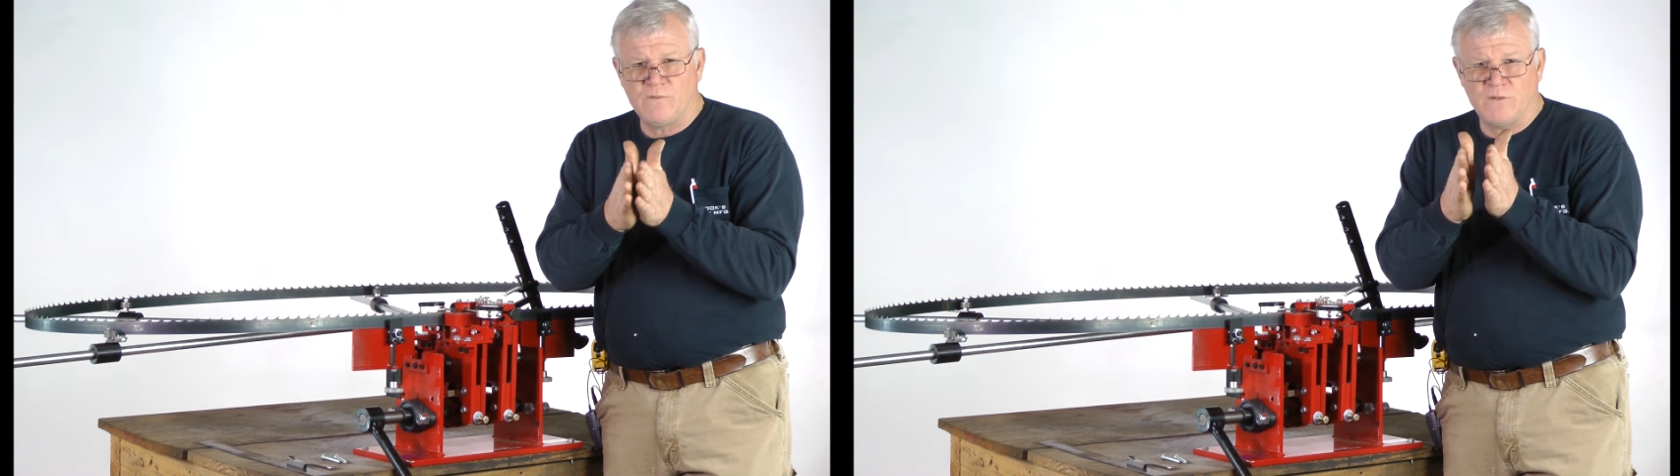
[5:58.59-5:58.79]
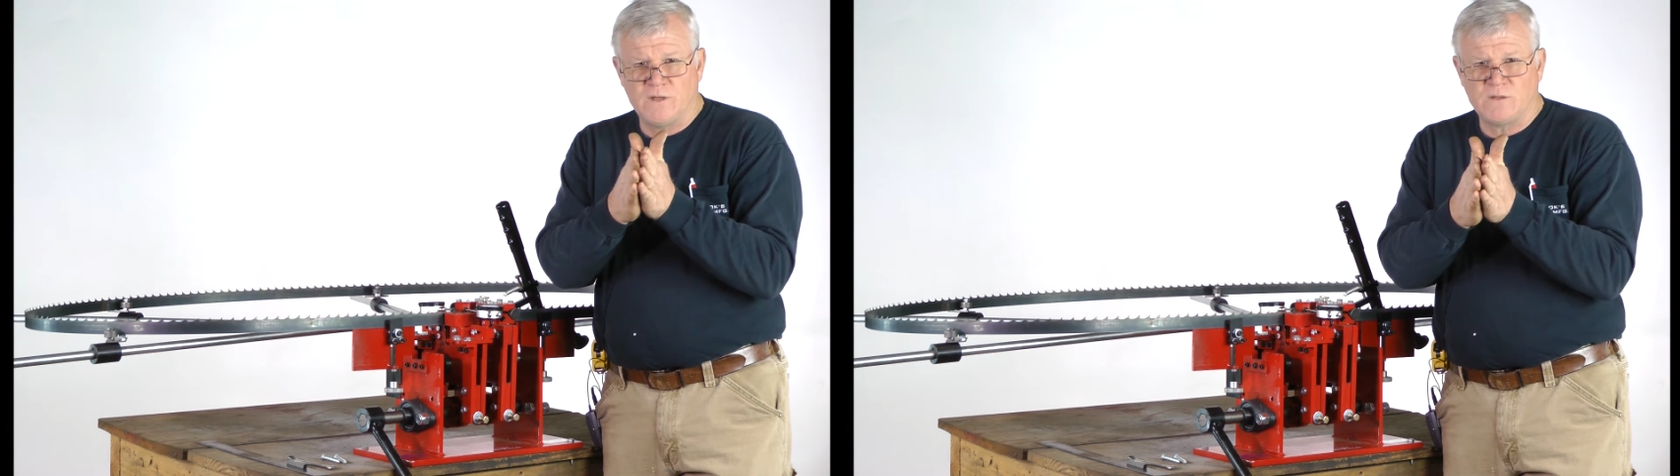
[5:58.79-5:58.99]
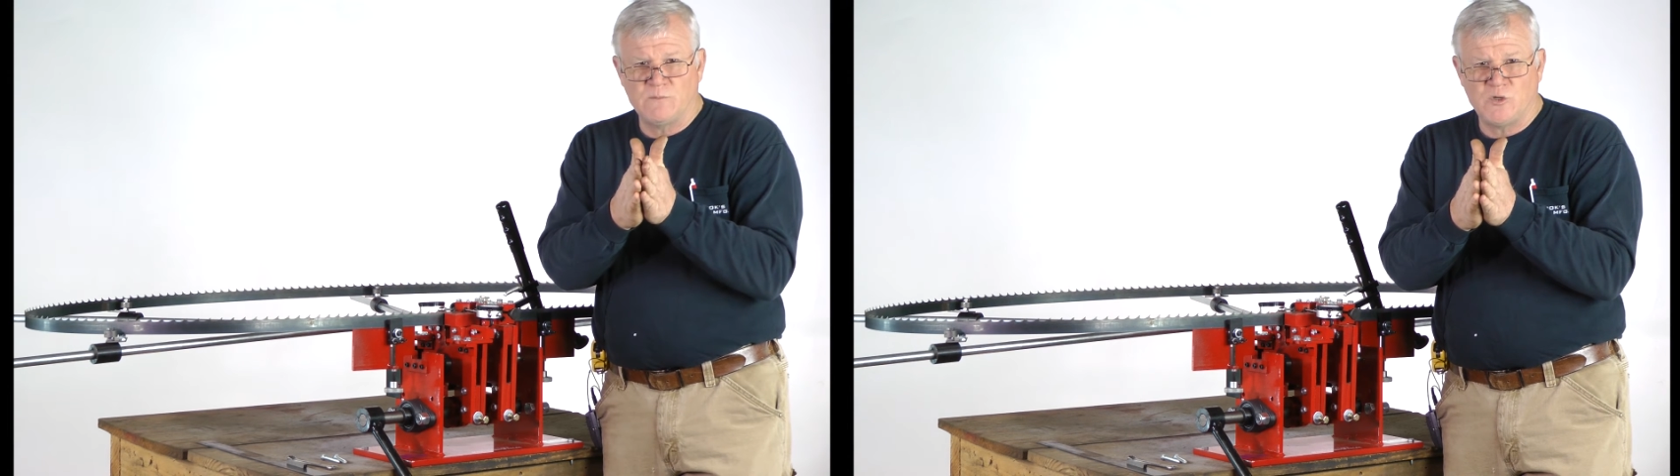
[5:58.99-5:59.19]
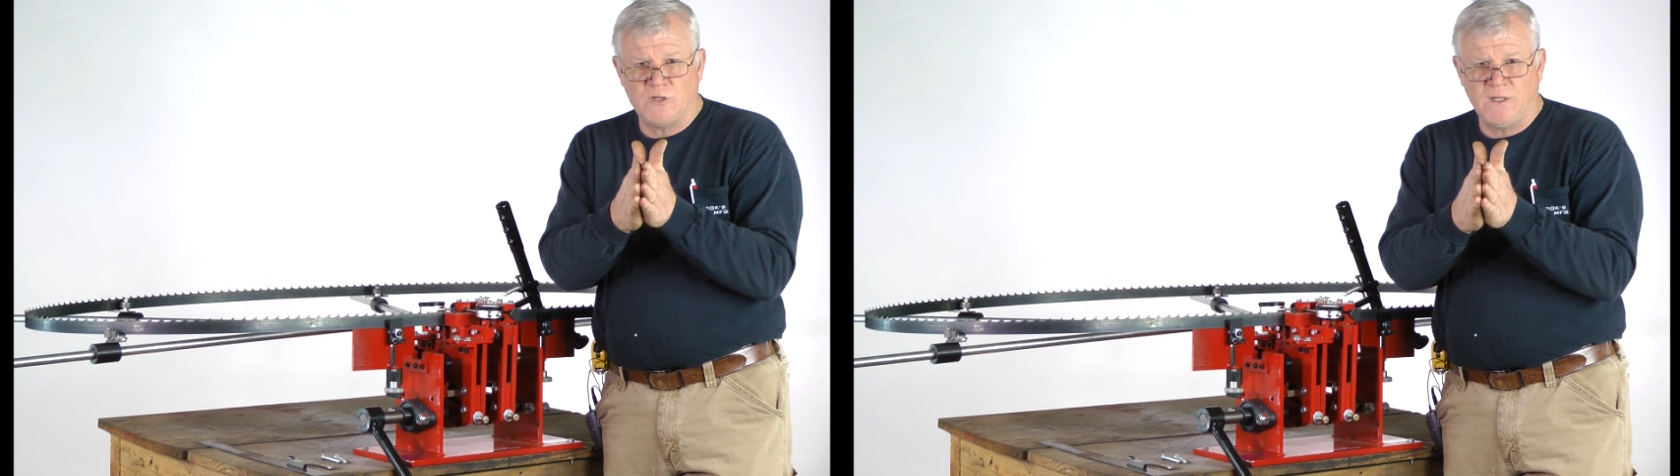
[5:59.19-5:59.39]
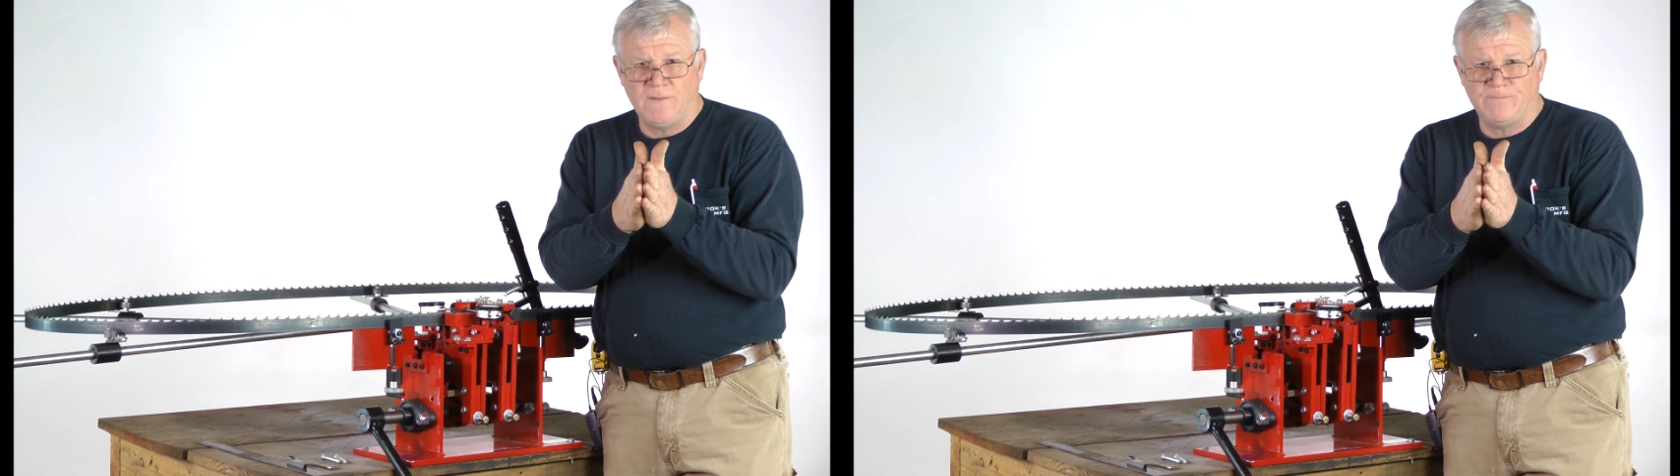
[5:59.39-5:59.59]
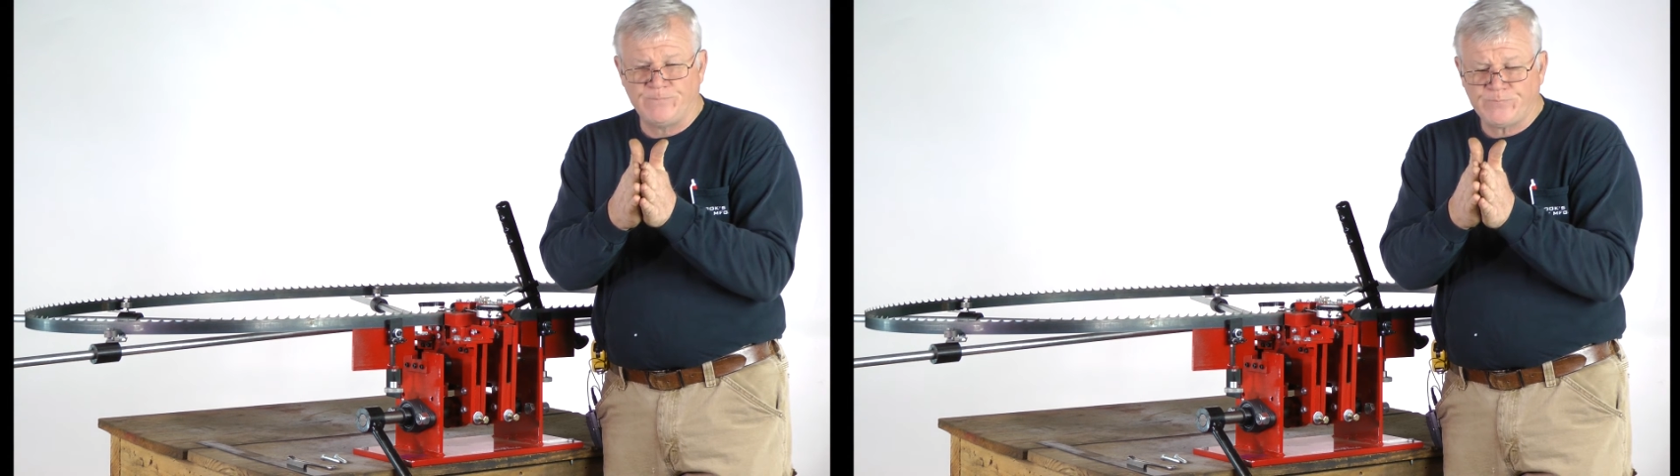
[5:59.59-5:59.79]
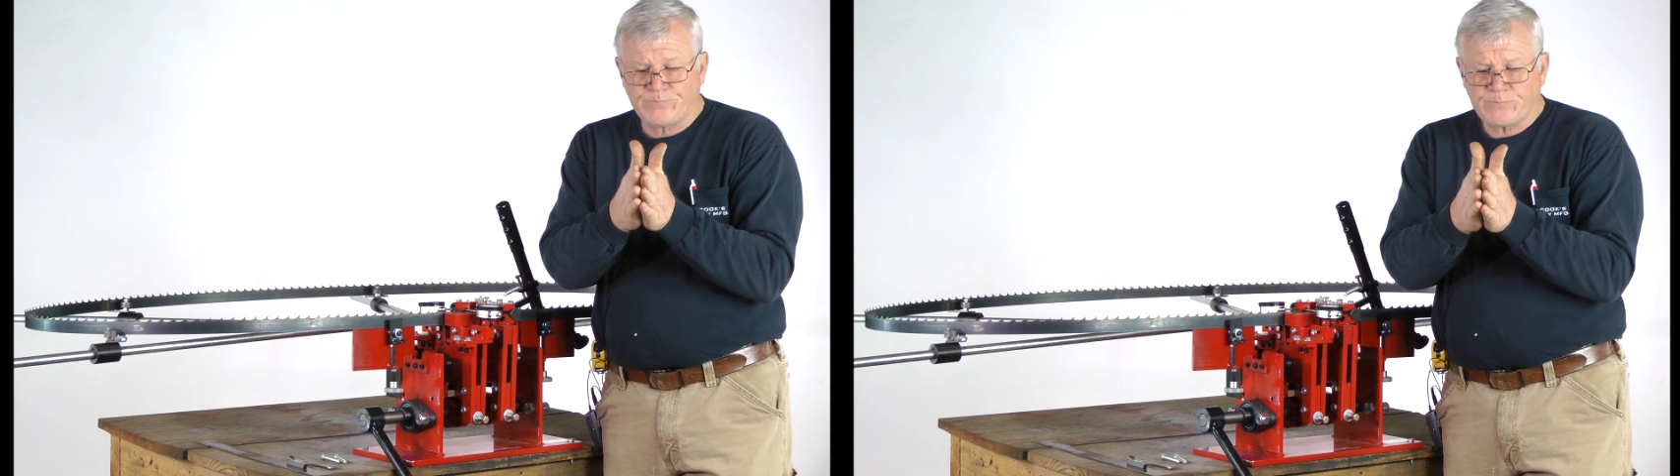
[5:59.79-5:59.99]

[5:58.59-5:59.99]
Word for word: for this machine